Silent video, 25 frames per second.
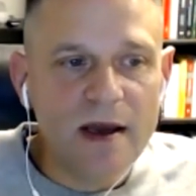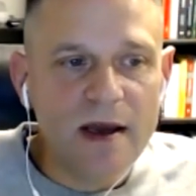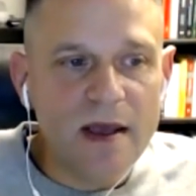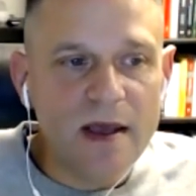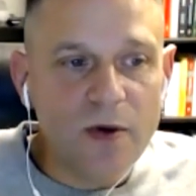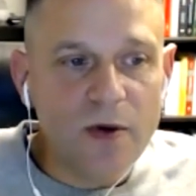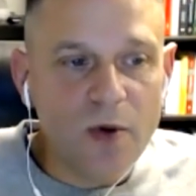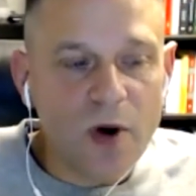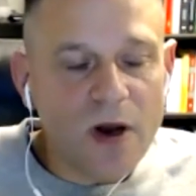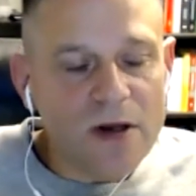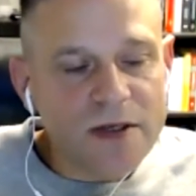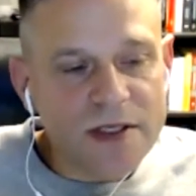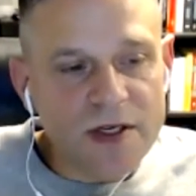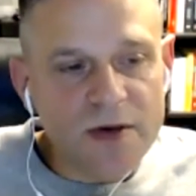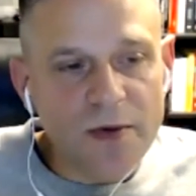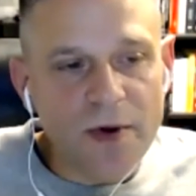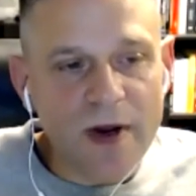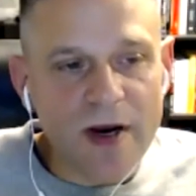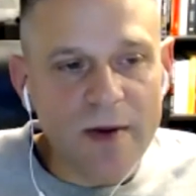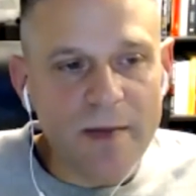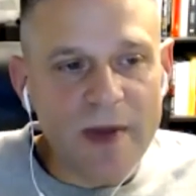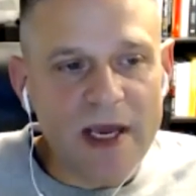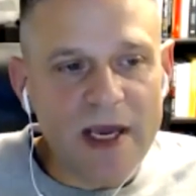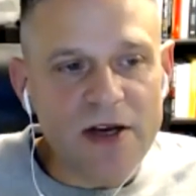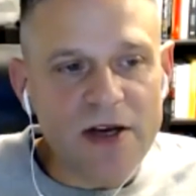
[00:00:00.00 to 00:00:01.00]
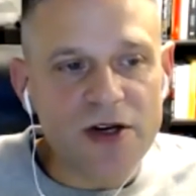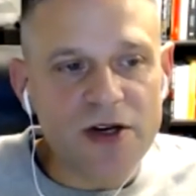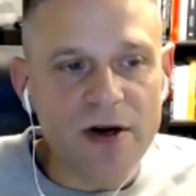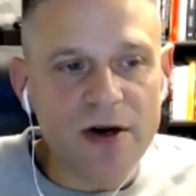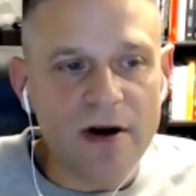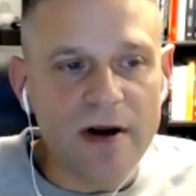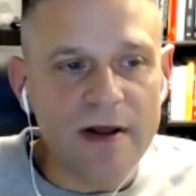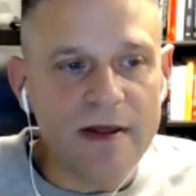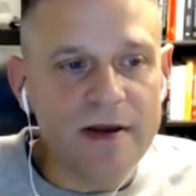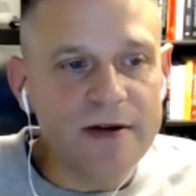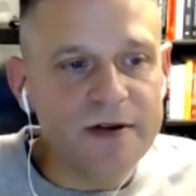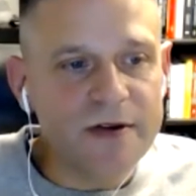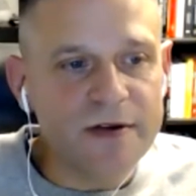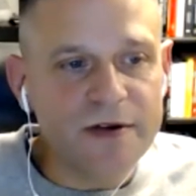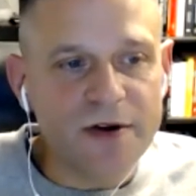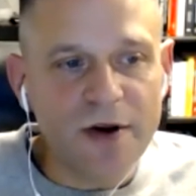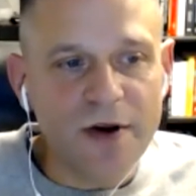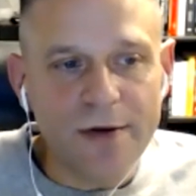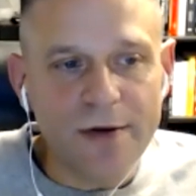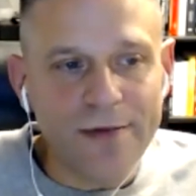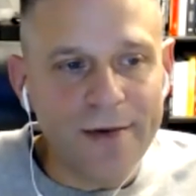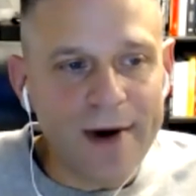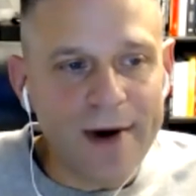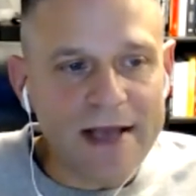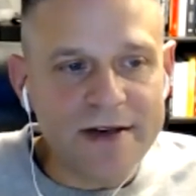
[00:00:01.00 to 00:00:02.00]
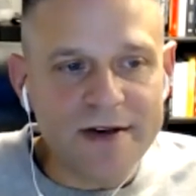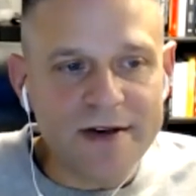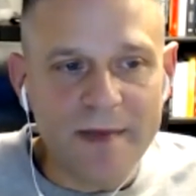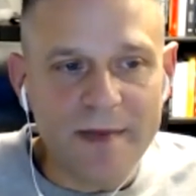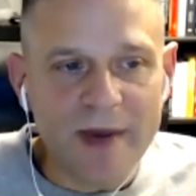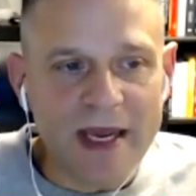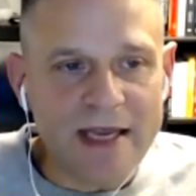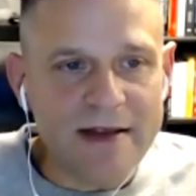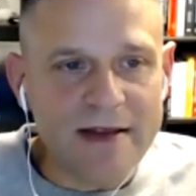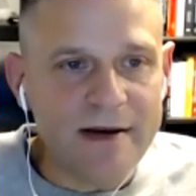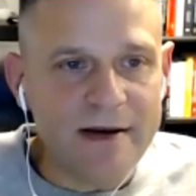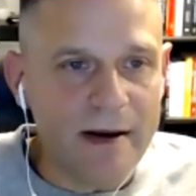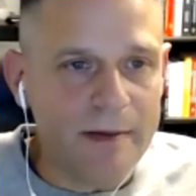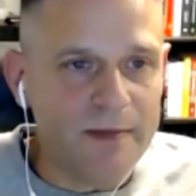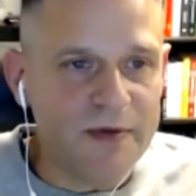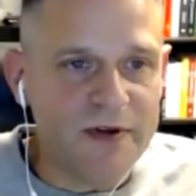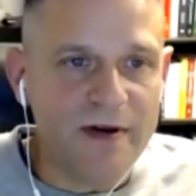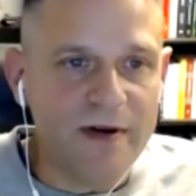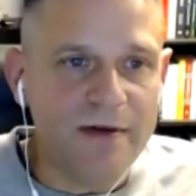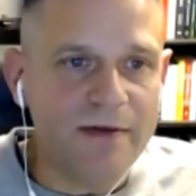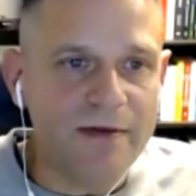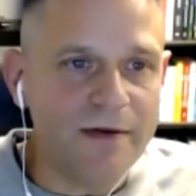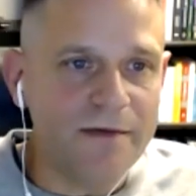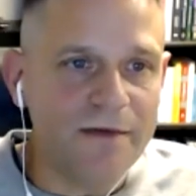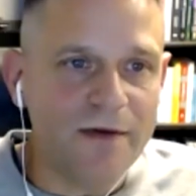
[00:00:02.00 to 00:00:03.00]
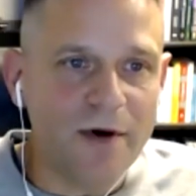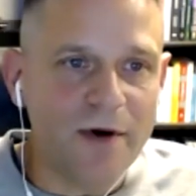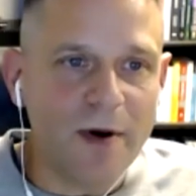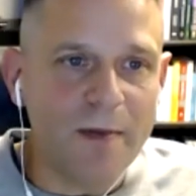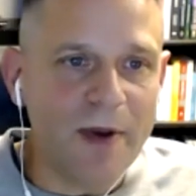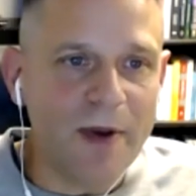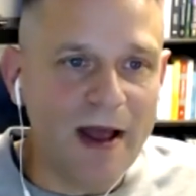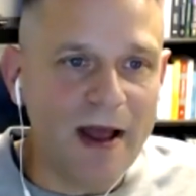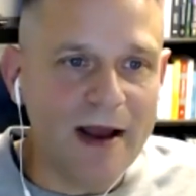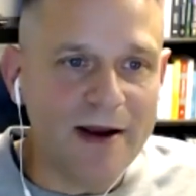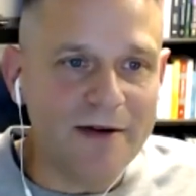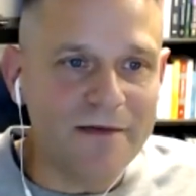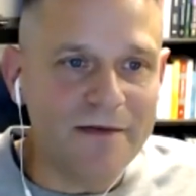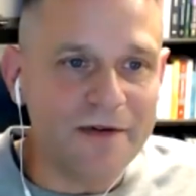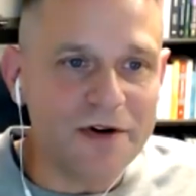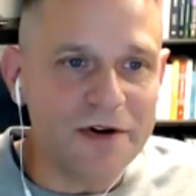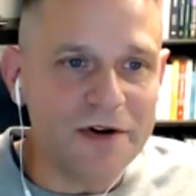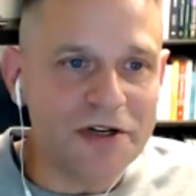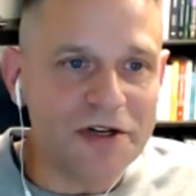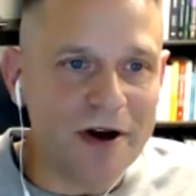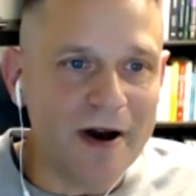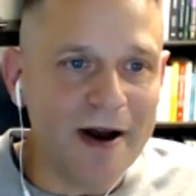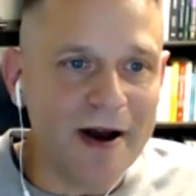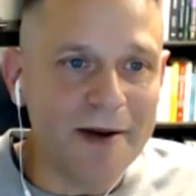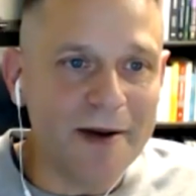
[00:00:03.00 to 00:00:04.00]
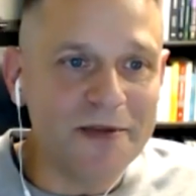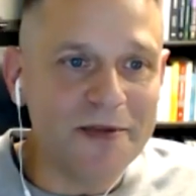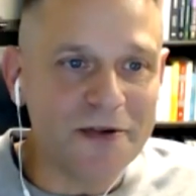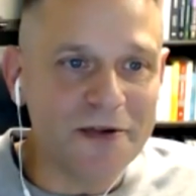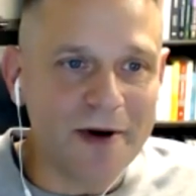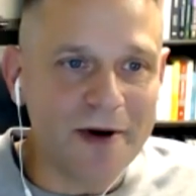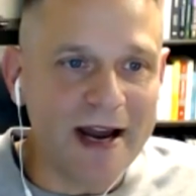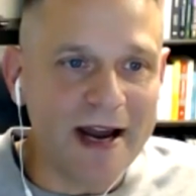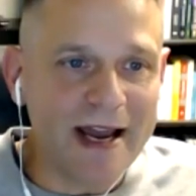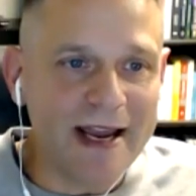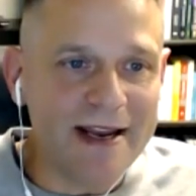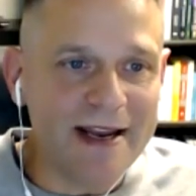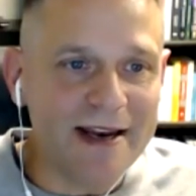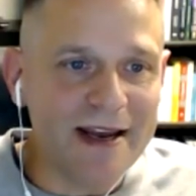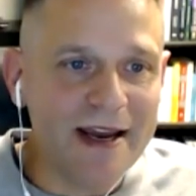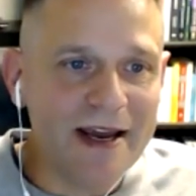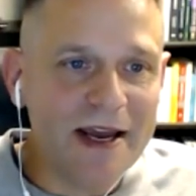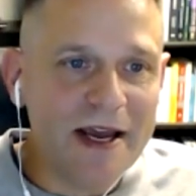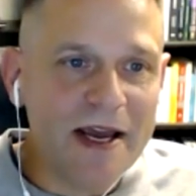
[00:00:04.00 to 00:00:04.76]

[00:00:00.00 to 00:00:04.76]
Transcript: you also want to make sure this is good resume tips even for applying for jobs, right?